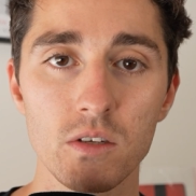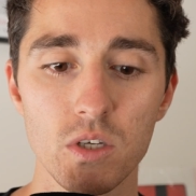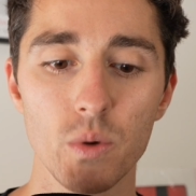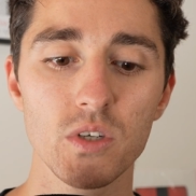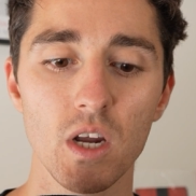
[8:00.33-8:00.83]

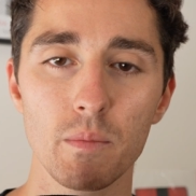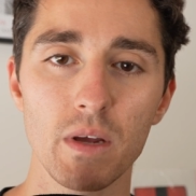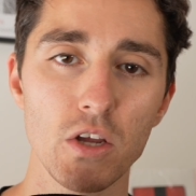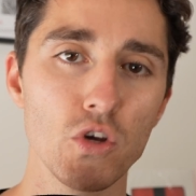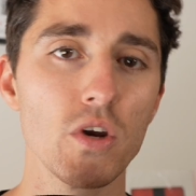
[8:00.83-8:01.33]
So it's going to be
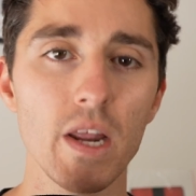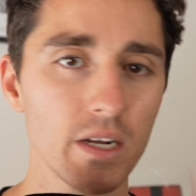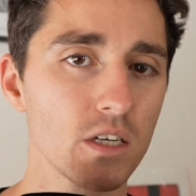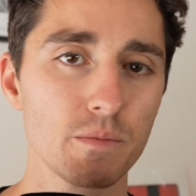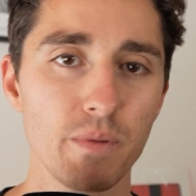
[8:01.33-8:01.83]
a unique
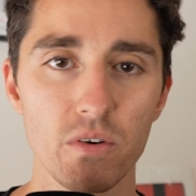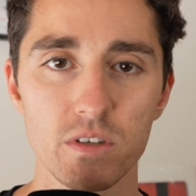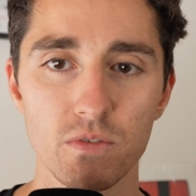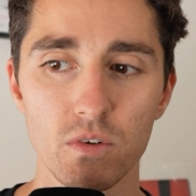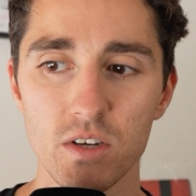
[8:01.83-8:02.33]
experience
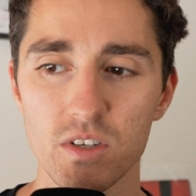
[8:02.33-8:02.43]
for us.